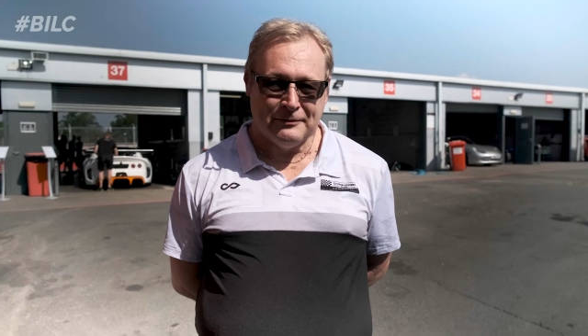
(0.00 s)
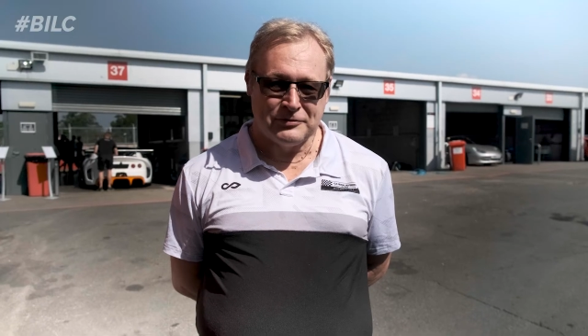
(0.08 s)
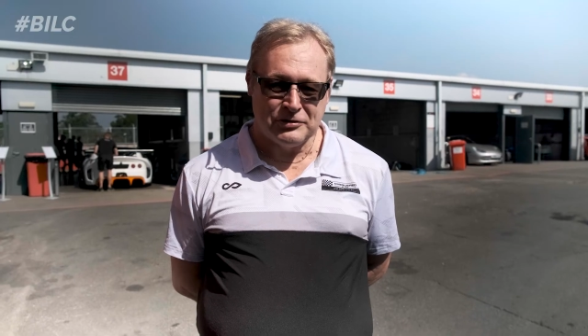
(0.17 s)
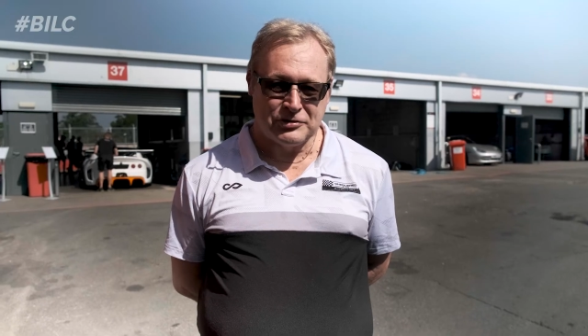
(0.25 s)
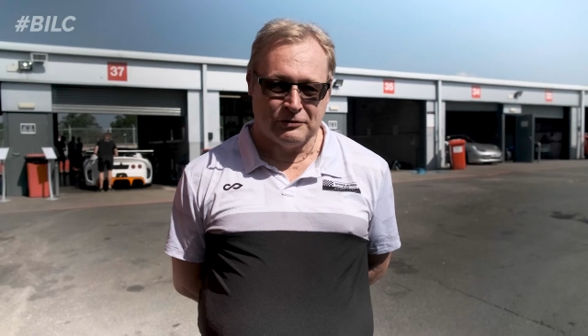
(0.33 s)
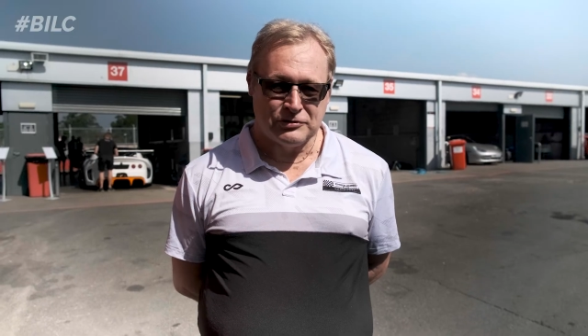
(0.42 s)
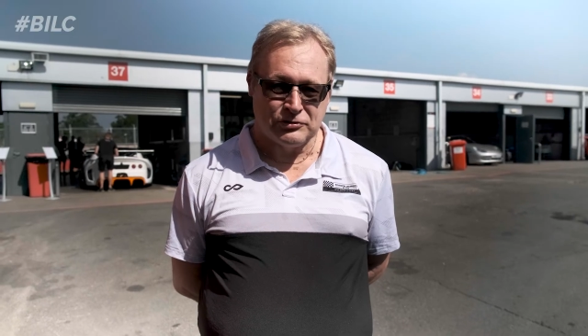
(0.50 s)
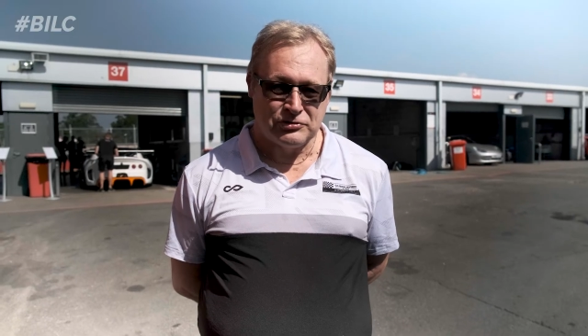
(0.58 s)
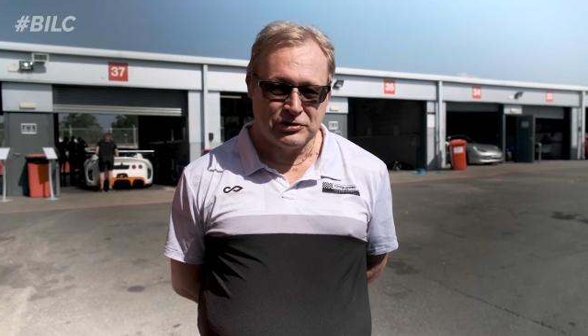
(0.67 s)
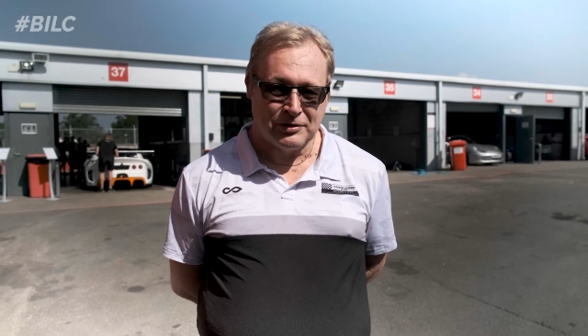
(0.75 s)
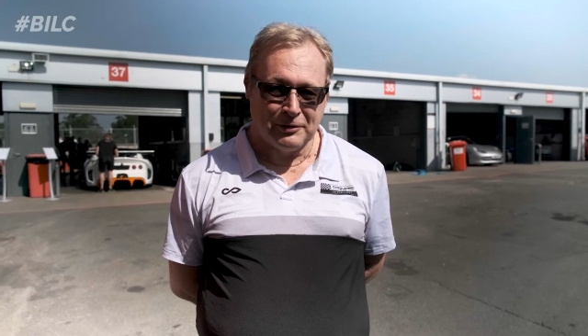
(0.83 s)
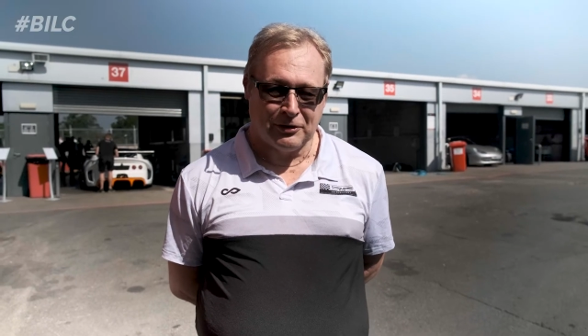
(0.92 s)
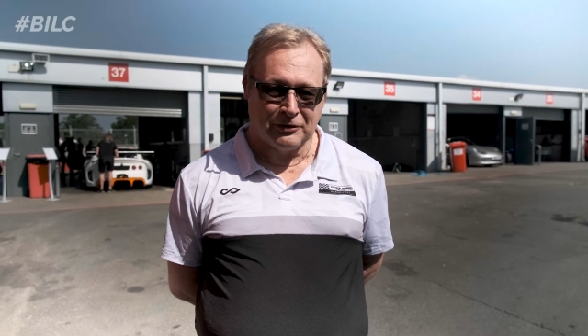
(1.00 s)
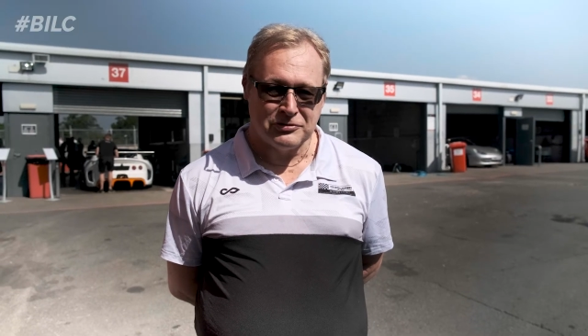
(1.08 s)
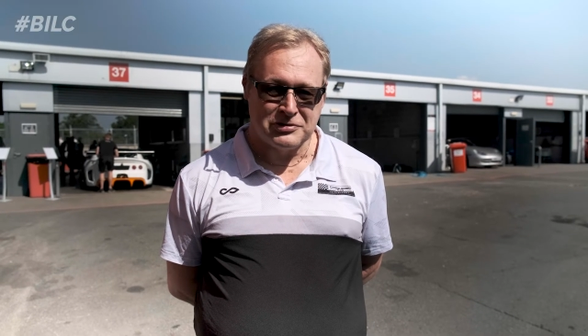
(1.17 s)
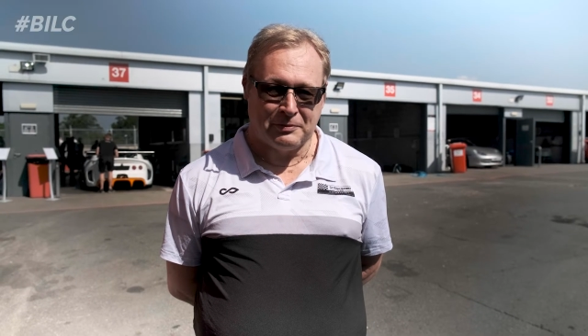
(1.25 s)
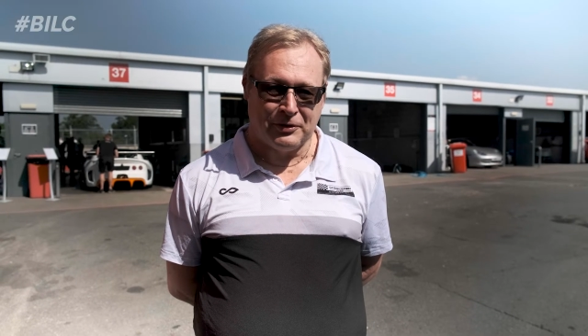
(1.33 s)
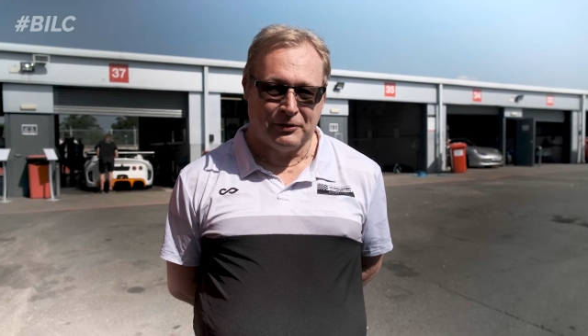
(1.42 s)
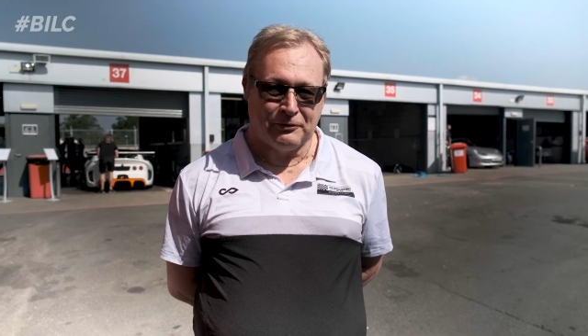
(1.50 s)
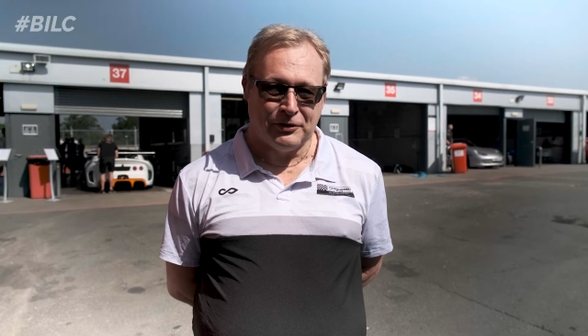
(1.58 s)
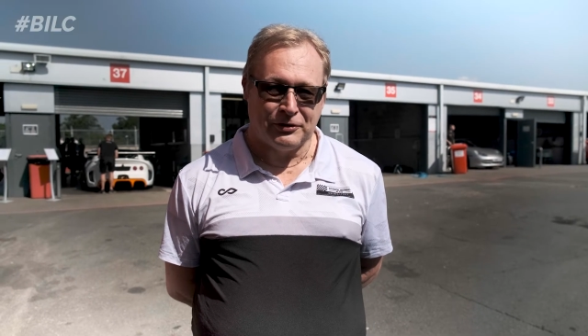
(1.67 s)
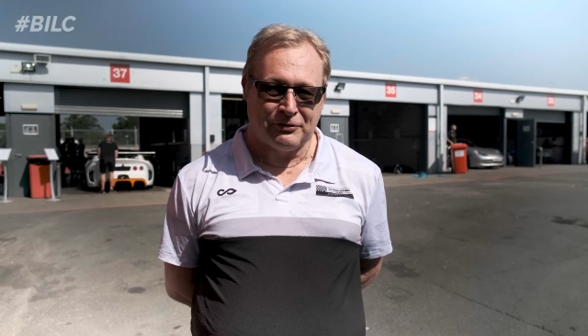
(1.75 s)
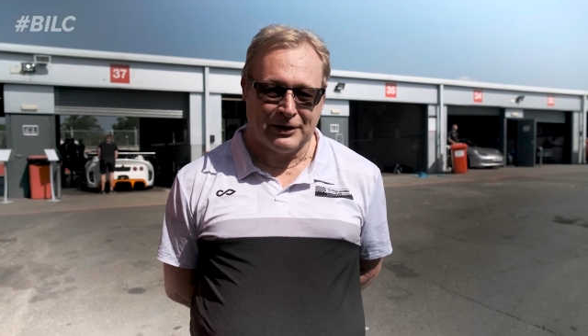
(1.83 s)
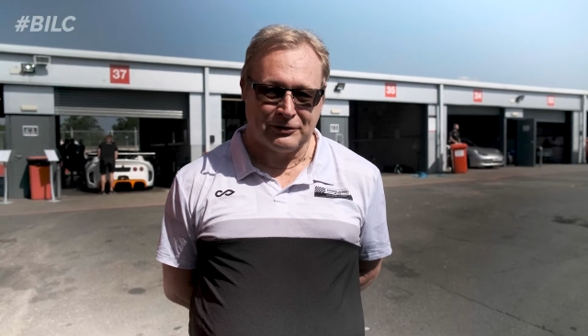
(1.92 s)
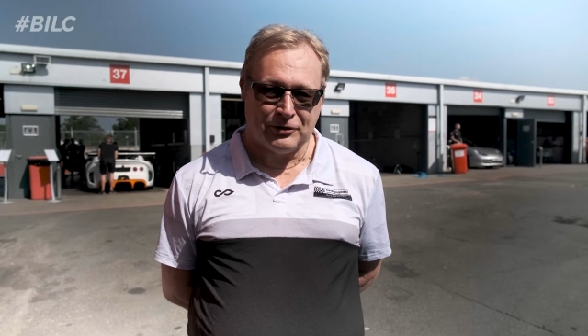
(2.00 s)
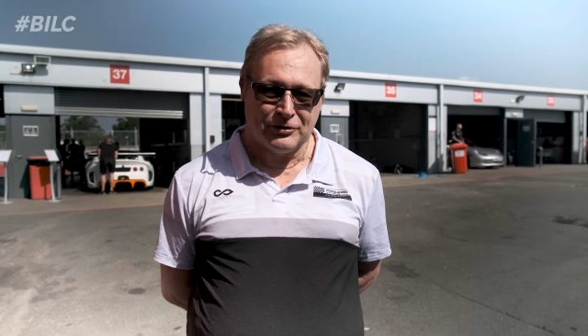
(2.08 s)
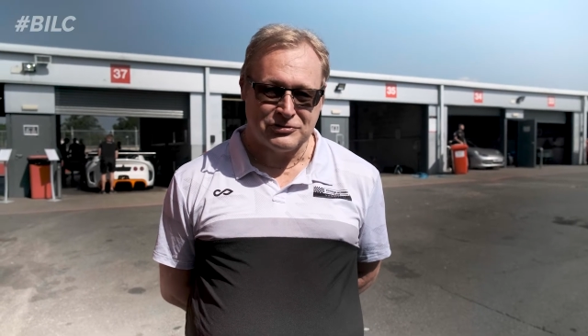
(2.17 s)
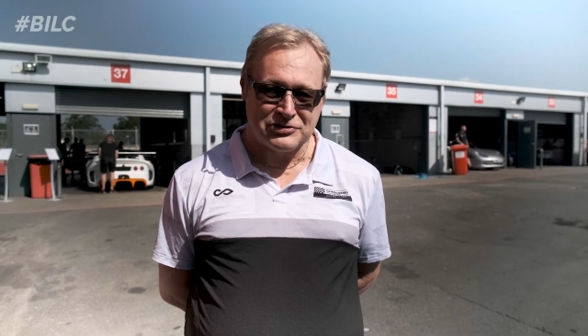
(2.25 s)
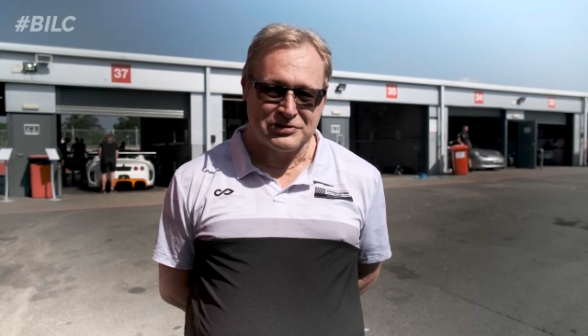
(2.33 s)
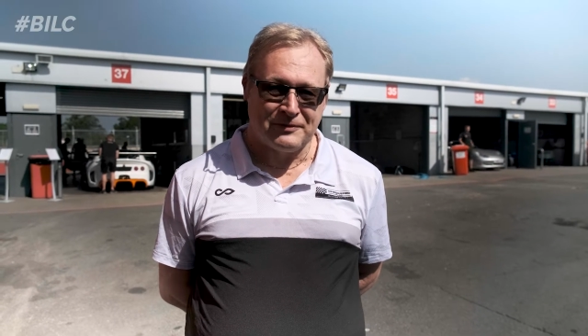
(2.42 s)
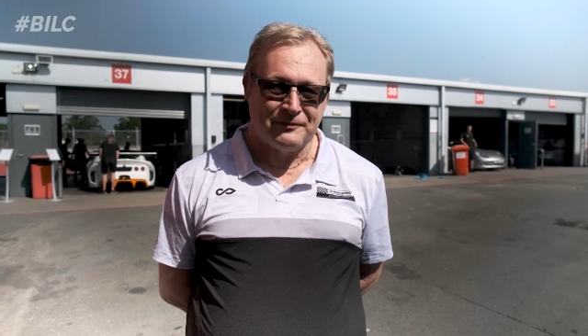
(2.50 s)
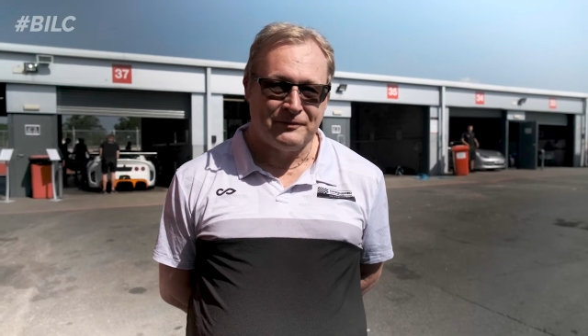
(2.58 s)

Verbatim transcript: It's always good to come along and support worthwhile causes.